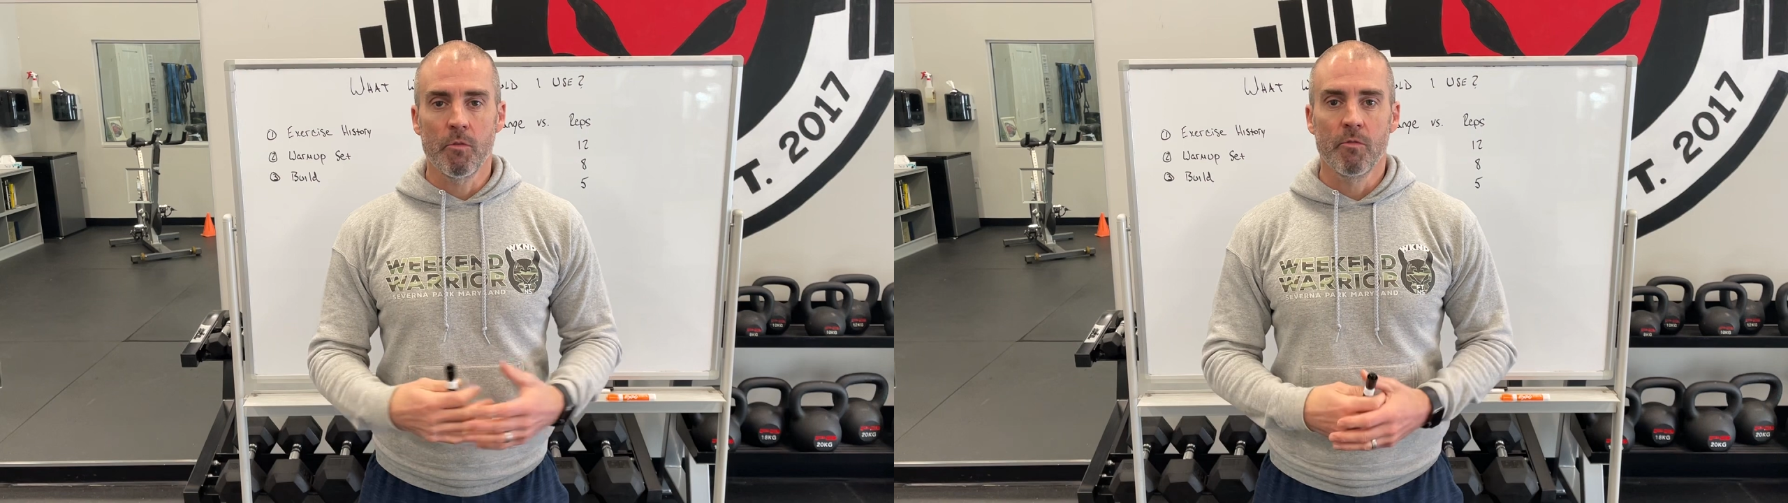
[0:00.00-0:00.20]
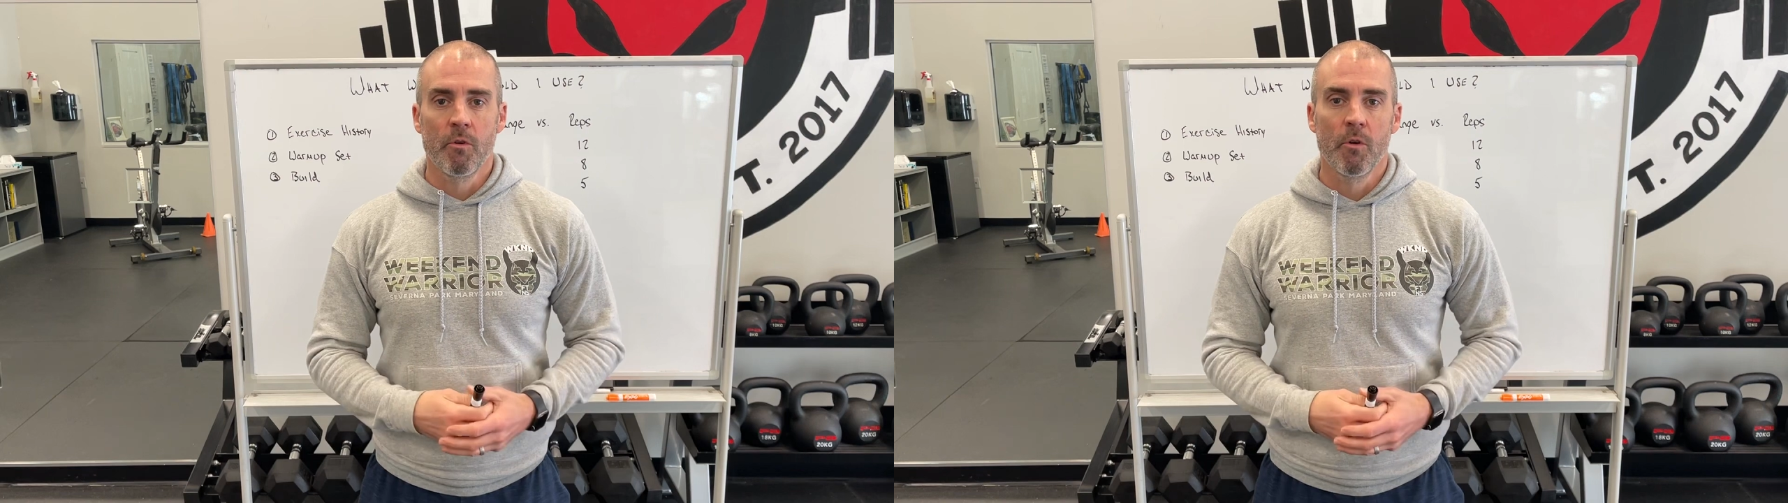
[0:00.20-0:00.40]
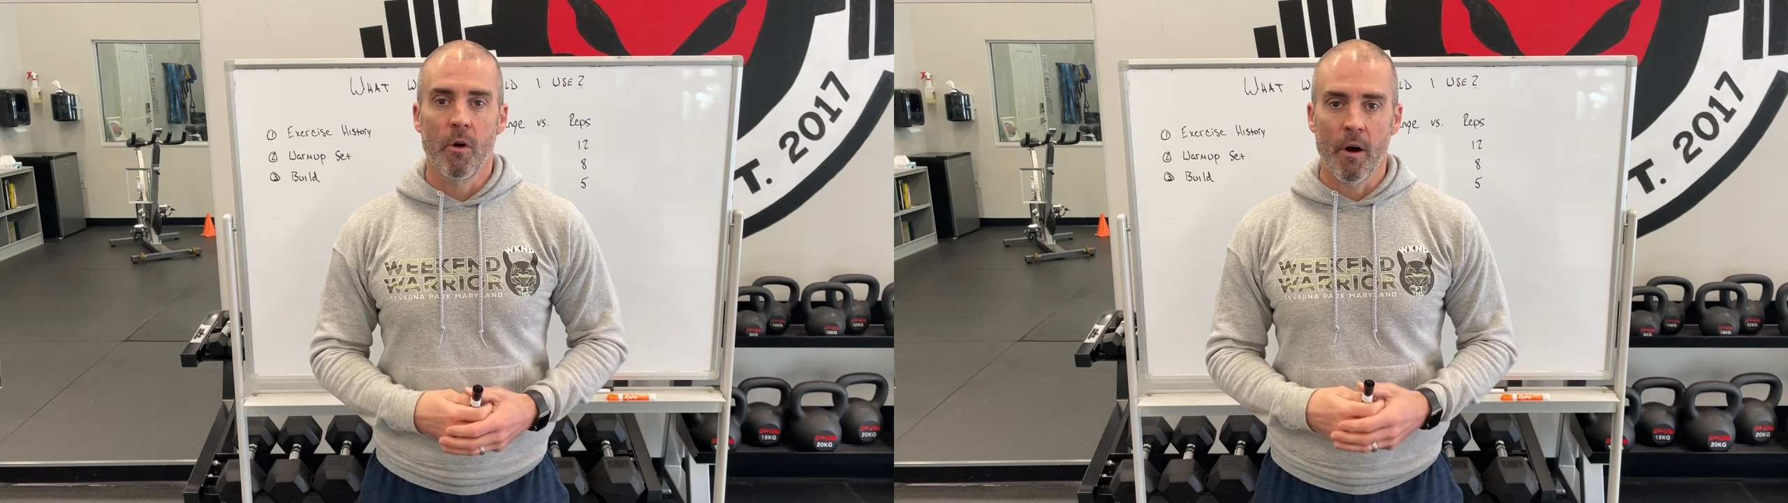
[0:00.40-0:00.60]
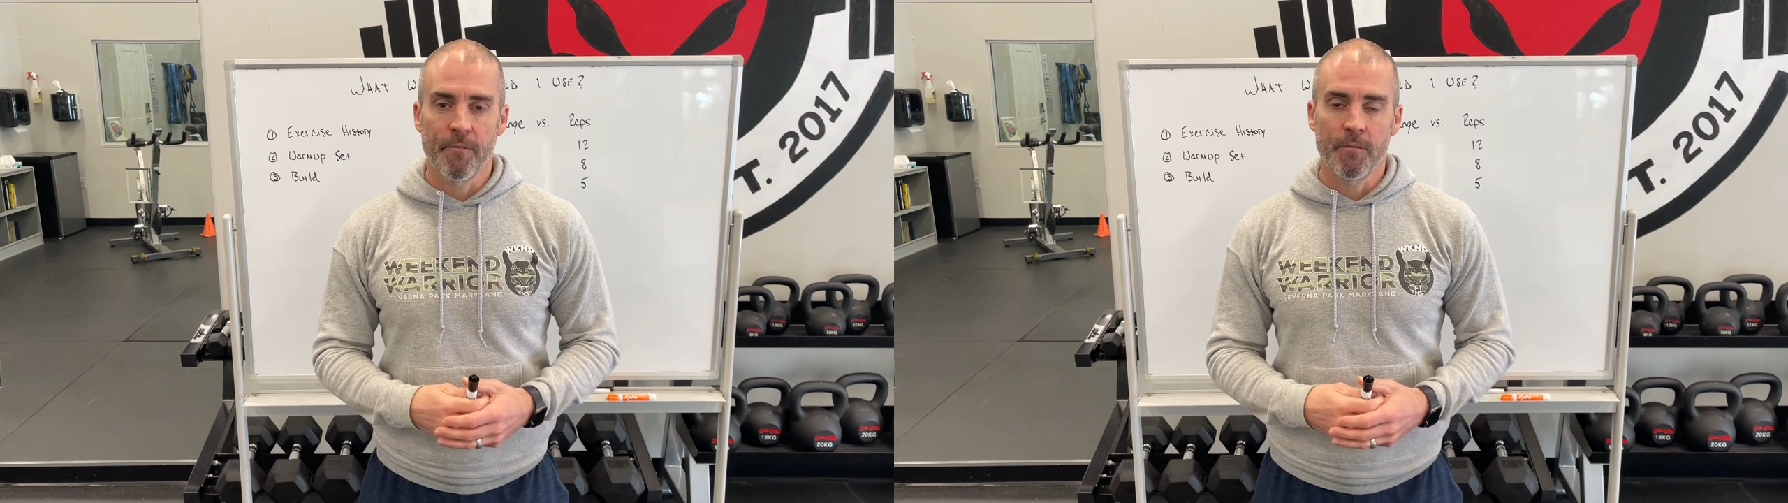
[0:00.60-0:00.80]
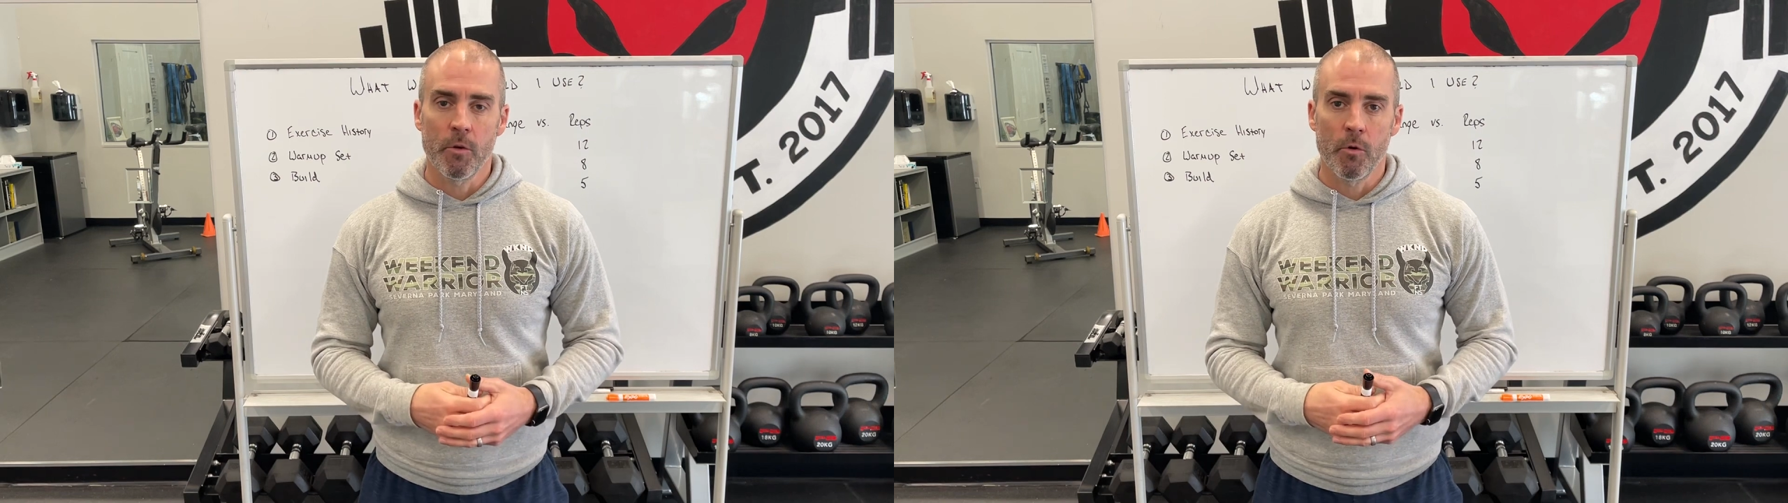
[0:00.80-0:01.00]
through
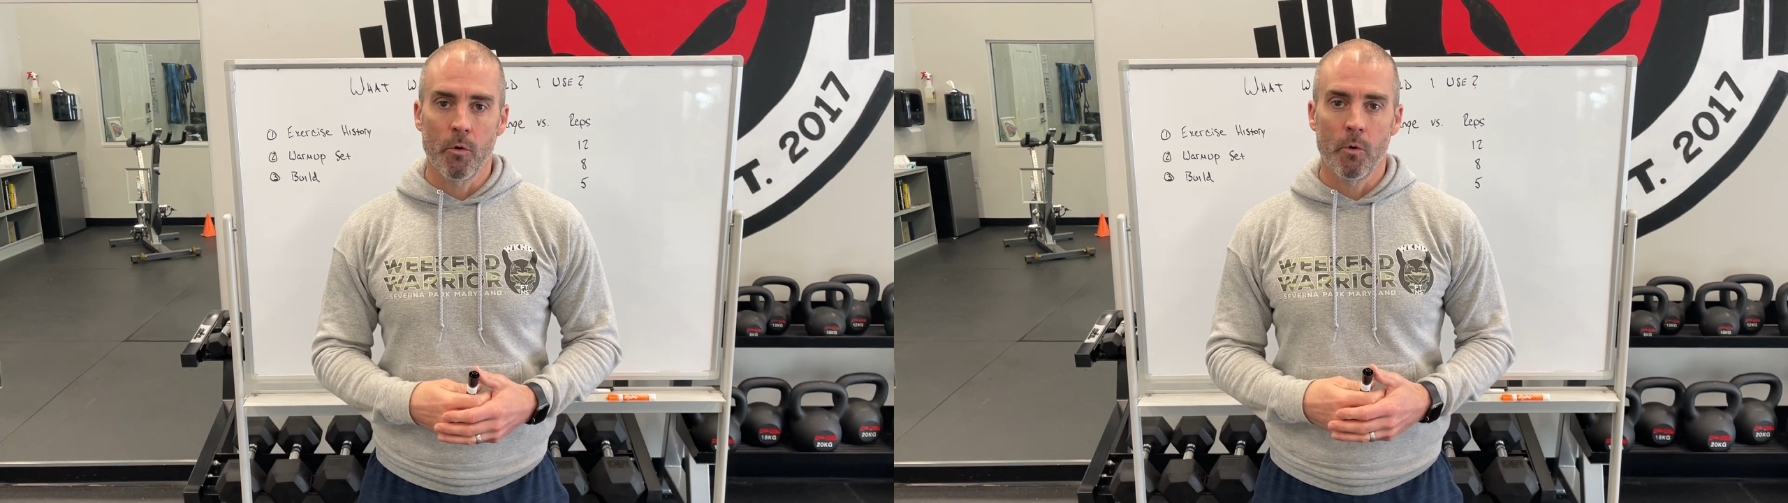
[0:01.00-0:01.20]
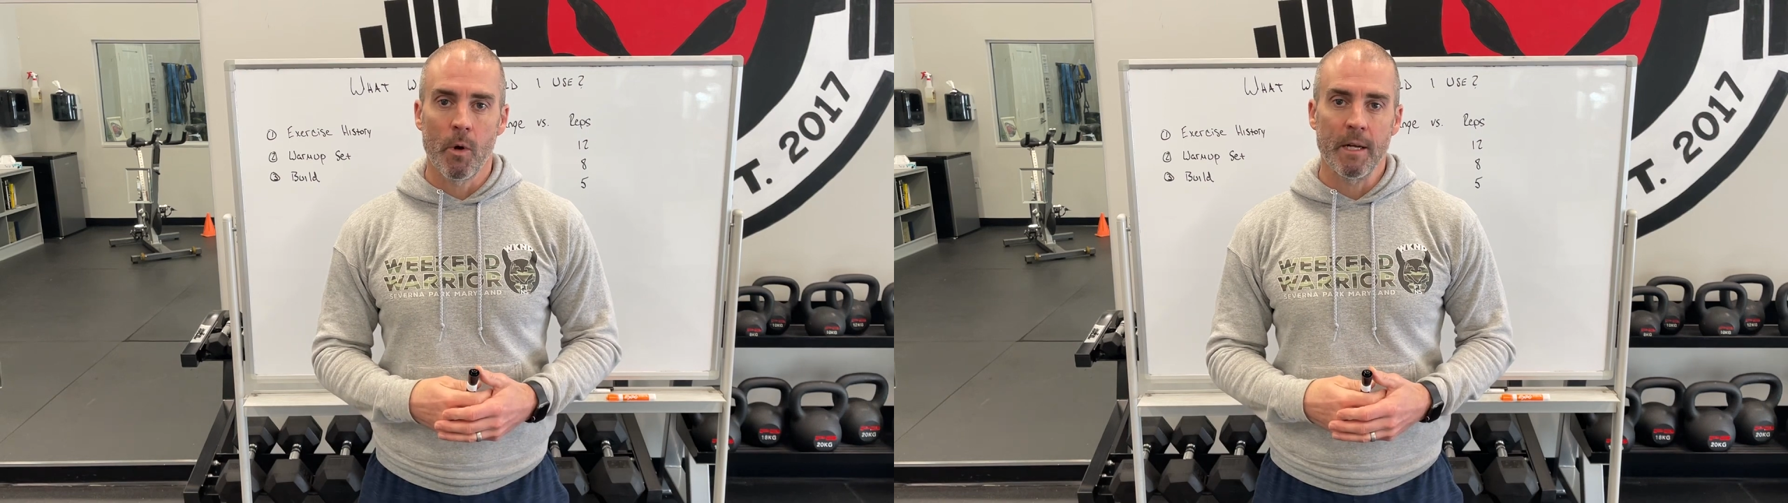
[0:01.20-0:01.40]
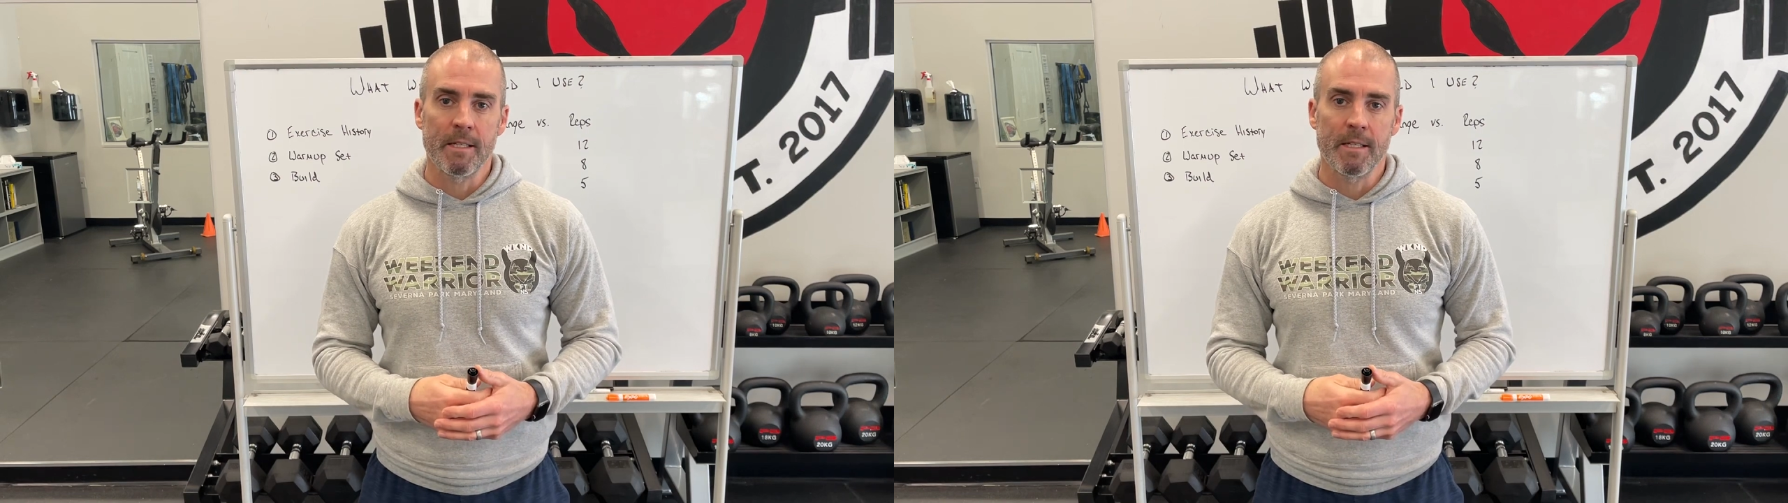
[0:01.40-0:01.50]
a few